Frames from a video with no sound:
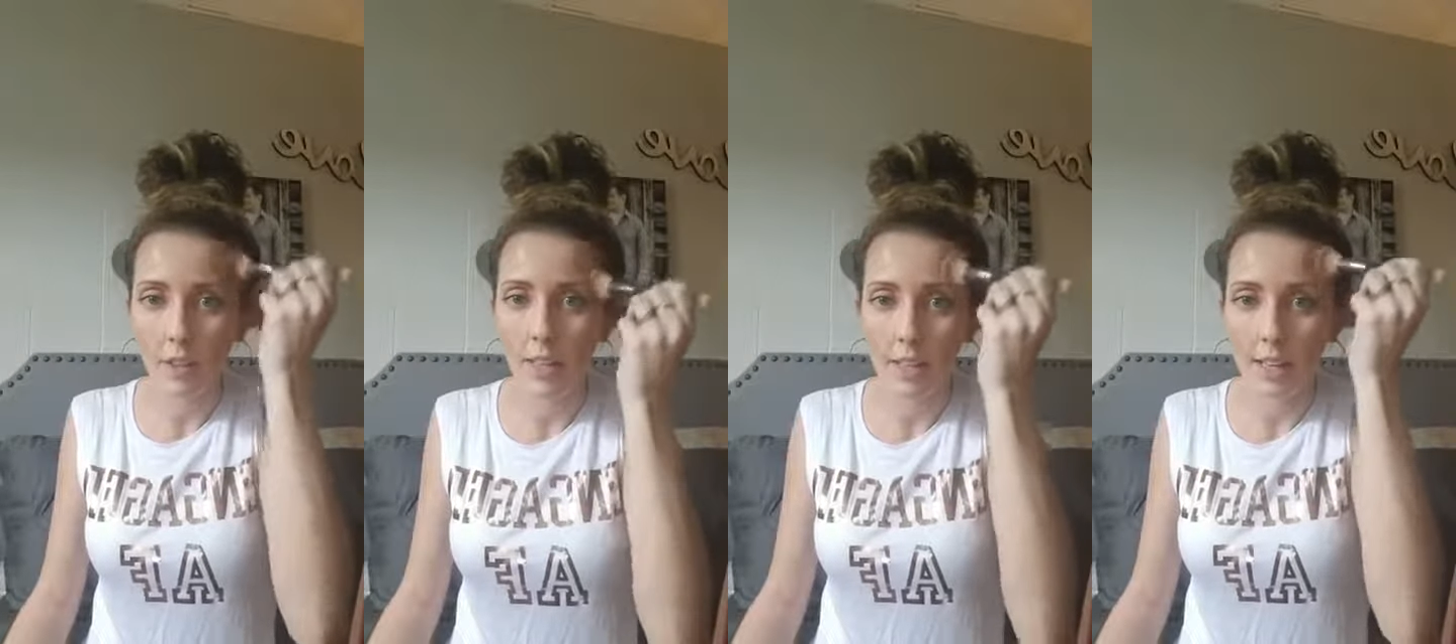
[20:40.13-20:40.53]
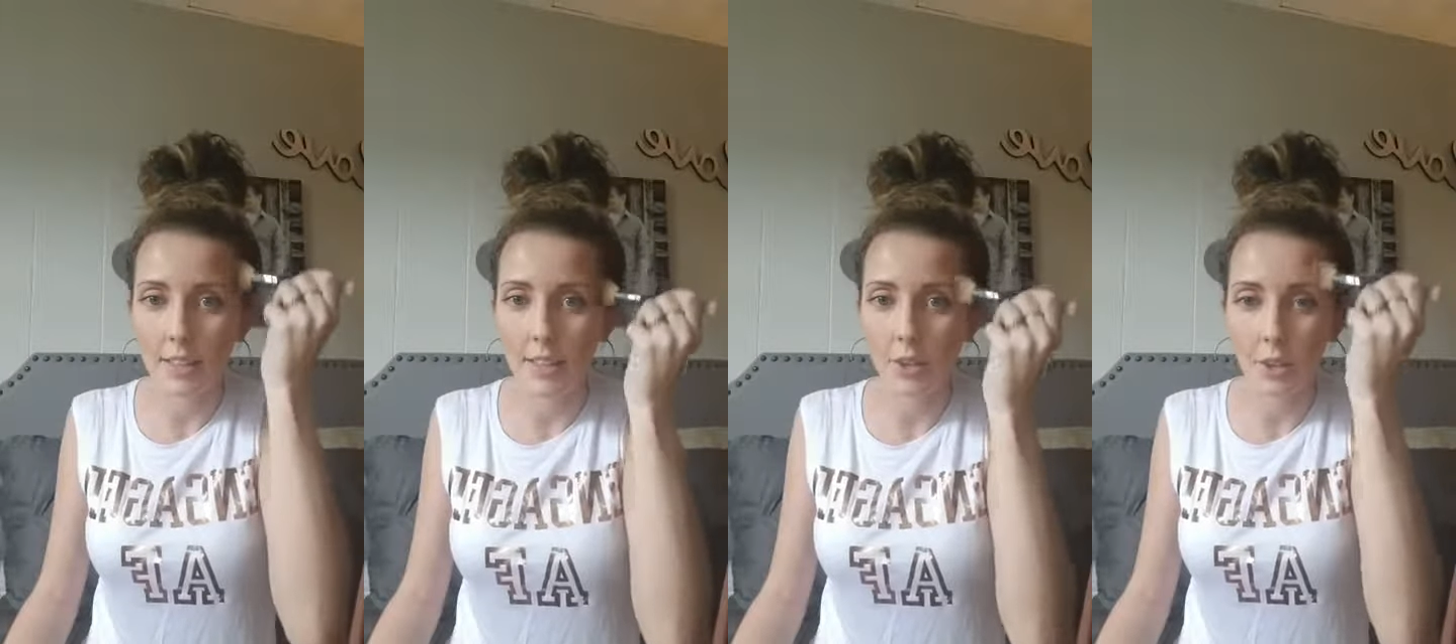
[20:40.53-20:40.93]
in a
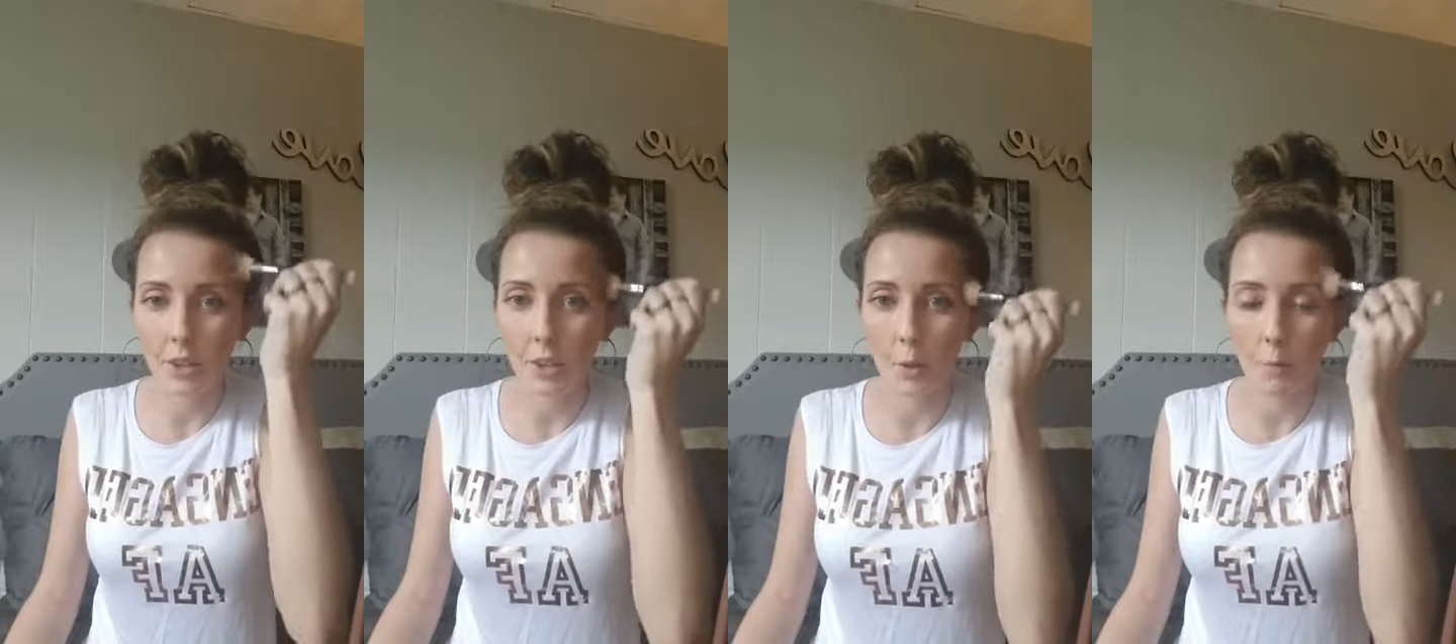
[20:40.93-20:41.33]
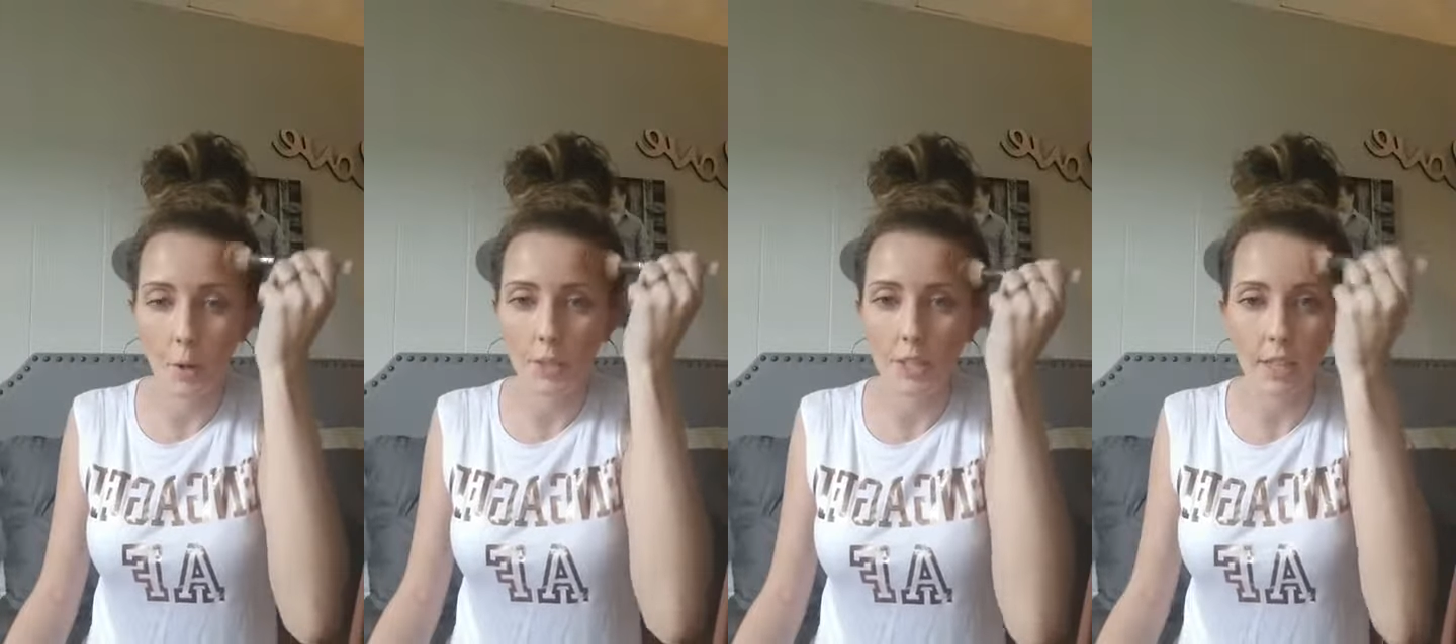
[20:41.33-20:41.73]
circular
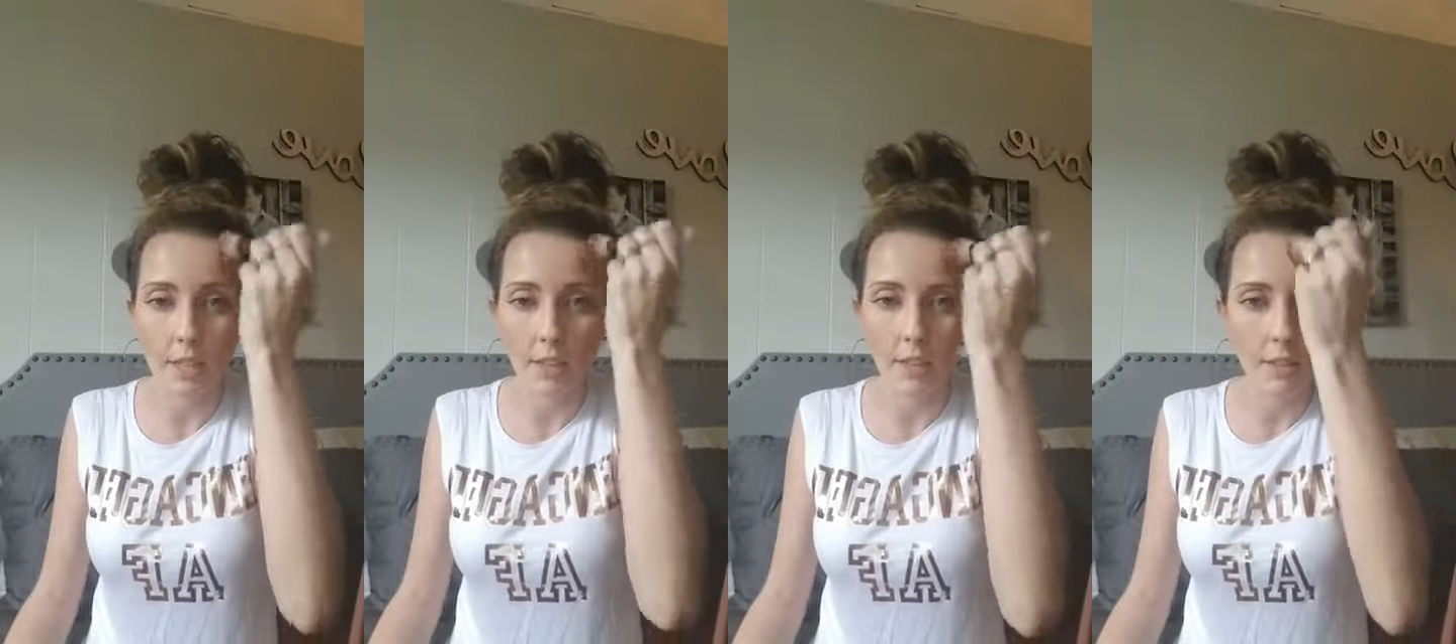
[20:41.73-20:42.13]
motion